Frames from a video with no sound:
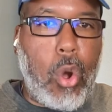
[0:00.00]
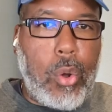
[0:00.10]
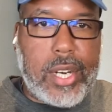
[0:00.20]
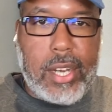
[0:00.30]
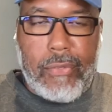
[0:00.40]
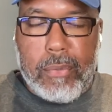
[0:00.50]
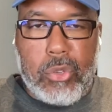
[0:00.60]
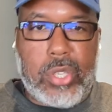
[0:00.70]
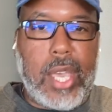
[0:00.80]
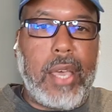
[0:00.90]
going to
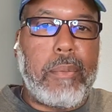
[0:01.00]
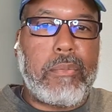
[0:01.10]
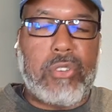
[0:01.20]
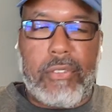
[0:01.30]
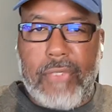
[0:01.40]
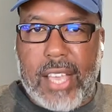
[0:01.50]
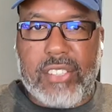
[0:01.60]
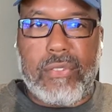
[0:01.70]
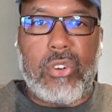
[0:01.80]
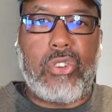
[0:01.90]
different museums or
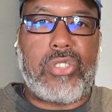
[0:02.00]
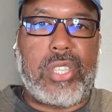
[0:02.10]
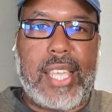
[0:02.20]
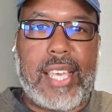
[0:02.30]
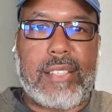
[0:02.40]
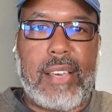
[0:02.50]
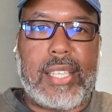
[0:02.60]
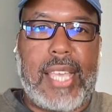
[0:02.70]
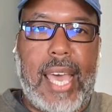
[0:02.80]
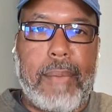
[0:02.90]
festivals and things
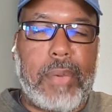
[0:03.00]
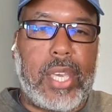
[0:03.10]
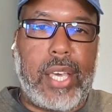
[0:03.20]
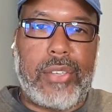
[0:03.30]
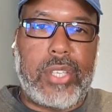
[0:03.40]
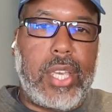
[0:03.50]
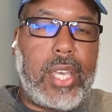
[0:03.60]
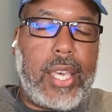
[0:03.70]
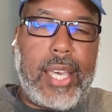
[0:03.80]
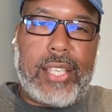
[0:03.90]
like that, because
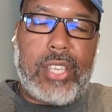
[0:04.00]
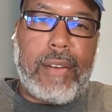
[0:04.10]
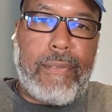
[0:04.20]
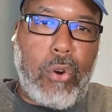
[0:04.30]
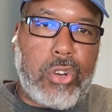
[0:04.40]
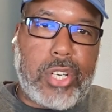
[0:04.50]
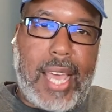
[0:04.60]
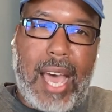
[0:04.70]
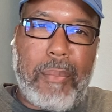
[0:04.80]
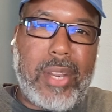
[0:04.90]
it's
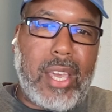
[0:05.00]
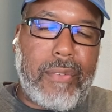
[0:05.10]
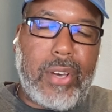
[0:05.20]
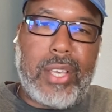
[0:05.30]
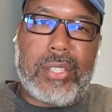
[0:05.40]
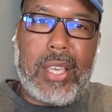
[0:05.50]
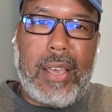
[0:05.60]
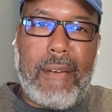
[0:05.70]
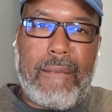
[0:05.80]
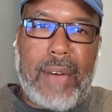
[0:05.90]
unfortunate how many of us
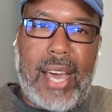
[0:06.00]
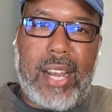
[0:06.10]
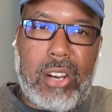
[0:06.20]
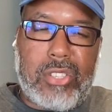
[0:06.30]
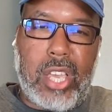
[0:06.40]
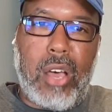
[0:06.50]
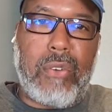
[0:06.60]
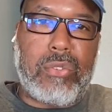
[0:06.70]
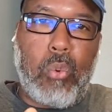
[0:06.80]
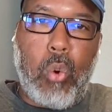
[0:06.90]
find
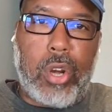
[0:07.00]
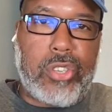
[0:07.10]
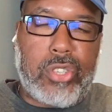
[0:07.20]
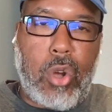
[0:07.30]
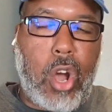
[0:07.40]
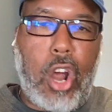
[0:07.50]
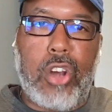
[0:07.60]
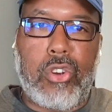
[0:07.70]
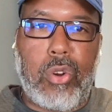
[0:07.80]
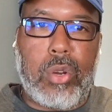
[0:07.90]
ourselves working so
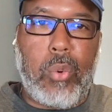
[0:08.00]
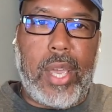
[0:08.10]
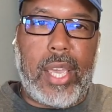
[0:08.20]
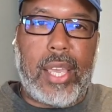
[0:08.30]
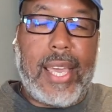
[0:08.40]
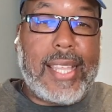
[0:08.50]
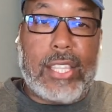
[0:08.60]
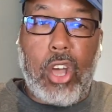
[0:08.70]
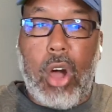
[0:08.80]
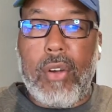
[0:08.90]
hard during the week
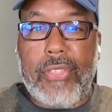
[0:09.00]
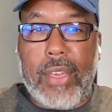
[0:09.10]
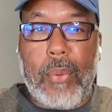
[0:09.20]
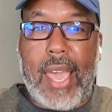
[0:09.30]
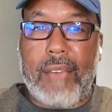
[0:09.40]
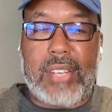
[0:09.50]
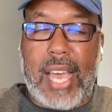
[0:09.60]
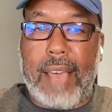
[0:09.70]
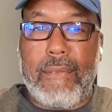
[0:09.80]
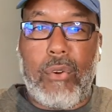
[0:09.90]
that the only thing we have
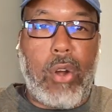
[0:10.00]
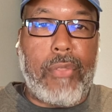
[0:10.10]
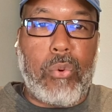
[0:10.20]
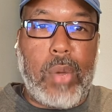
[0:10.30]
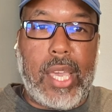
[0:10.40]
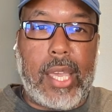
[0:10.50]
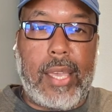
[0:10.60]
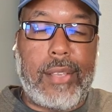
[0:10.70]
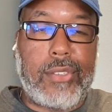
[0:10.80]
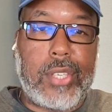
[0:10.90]
time for on the
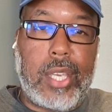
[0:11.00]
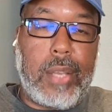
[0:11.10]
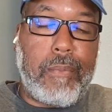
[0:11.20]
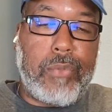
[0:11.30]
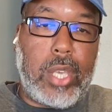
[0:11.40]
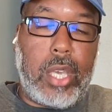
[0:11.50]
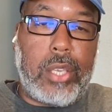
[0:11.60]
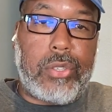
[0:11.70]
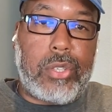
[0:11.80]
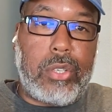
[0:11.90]
weekends
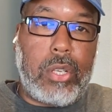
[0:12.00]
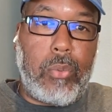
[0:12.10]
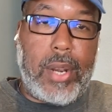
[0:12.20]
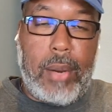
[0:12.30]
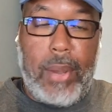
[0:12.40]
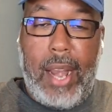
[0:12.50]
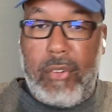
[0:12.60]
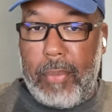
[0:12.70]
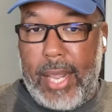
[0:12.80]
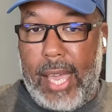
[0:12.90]
is when
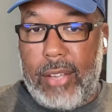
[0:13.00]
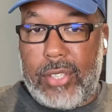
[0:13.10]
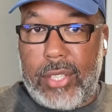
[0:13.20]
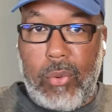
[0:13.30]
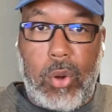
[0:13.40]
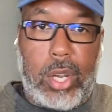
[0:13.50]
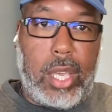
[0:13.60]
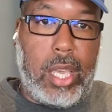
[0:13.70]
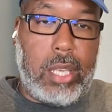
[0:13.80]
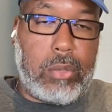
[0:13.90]
everybody else isn't
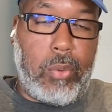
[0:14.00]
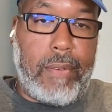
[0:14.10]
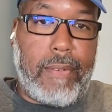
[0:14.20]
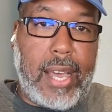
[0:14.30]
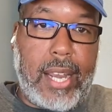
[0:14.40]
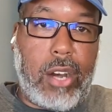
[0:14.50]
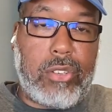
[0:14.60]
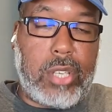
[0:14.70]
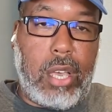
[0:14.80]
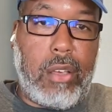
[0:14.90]
working, is we find
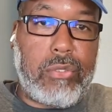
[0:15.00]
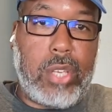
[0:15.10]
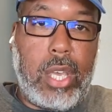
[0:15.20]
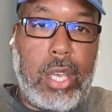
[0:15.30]
ourselves